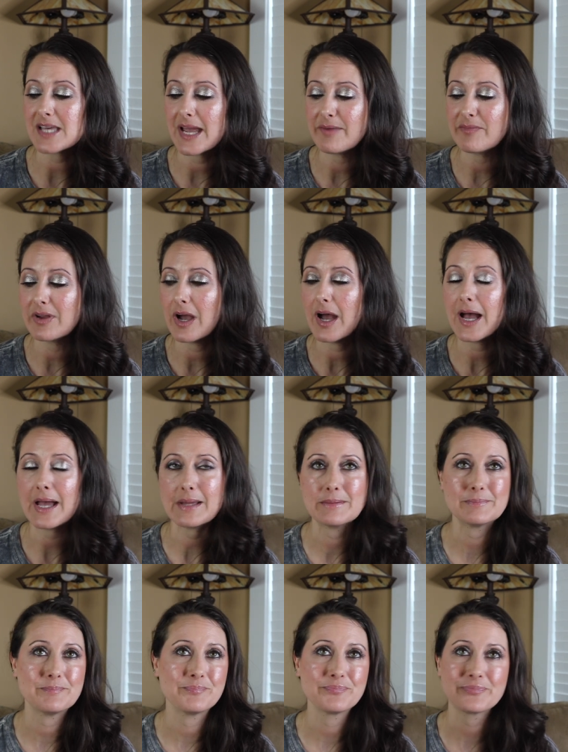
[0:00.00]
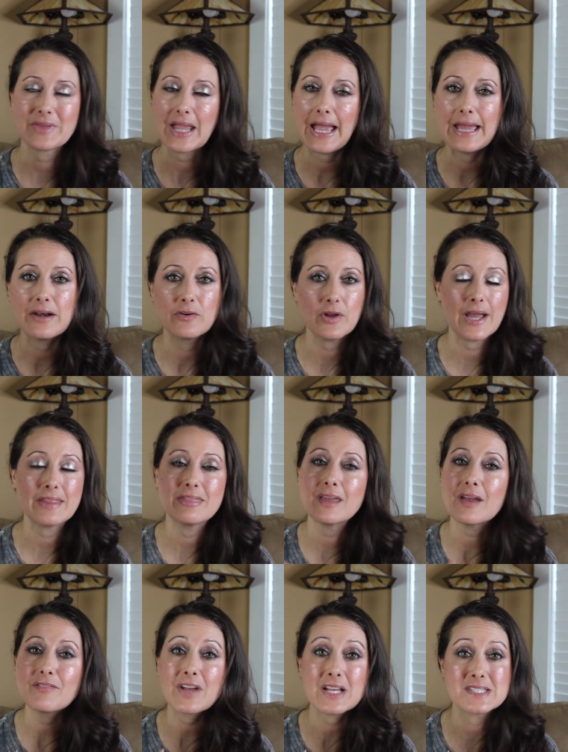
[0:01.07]
I've got, I don't know, I think
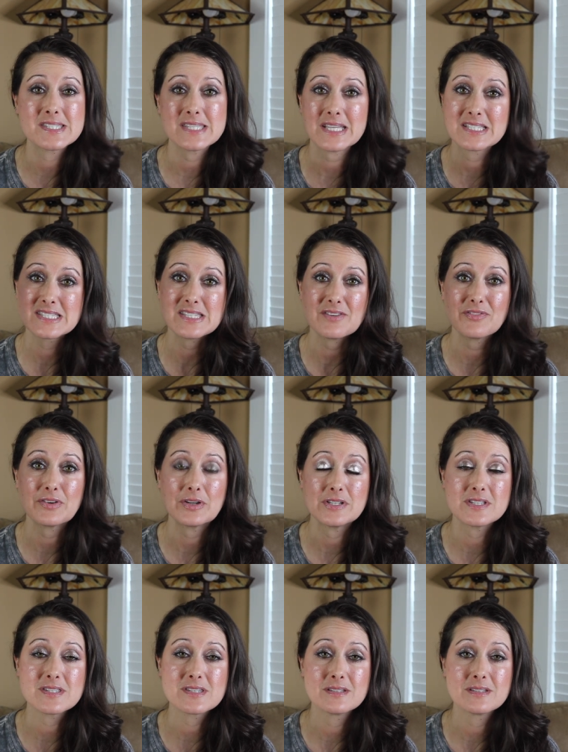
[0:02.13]
I've got six different